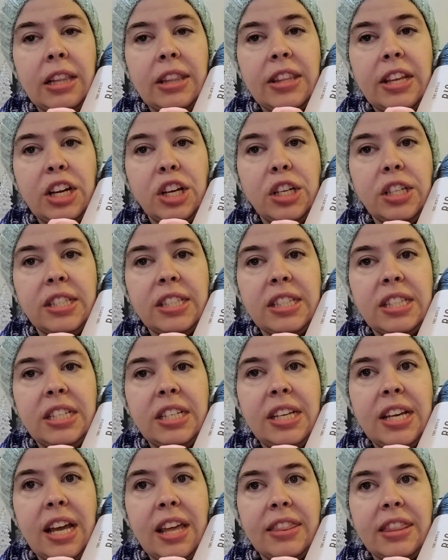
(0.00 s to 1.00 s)
There is
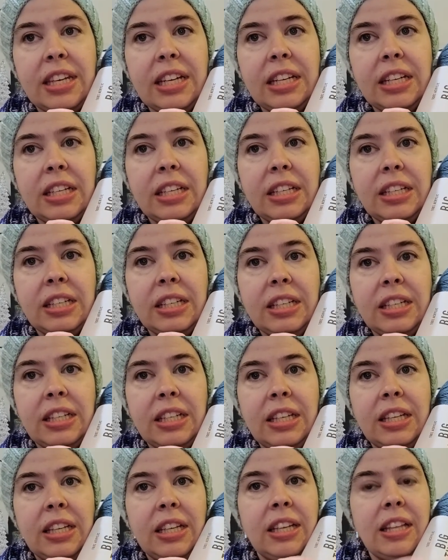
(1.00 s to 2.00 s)
nothing.
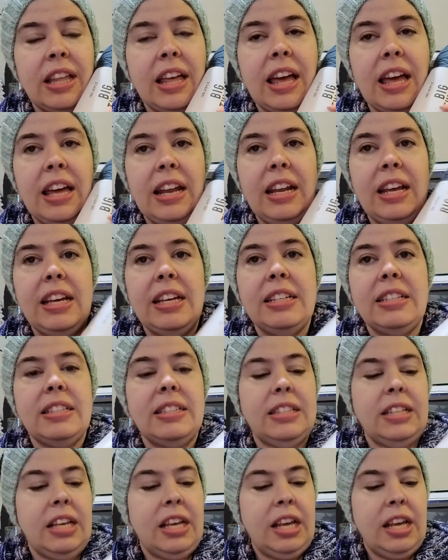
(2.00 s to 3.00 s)
And
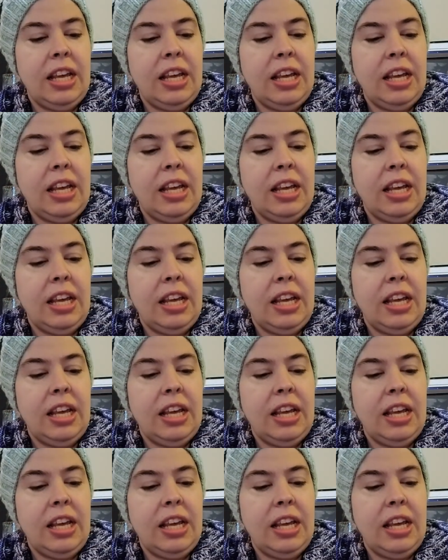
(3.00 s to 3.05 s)
it's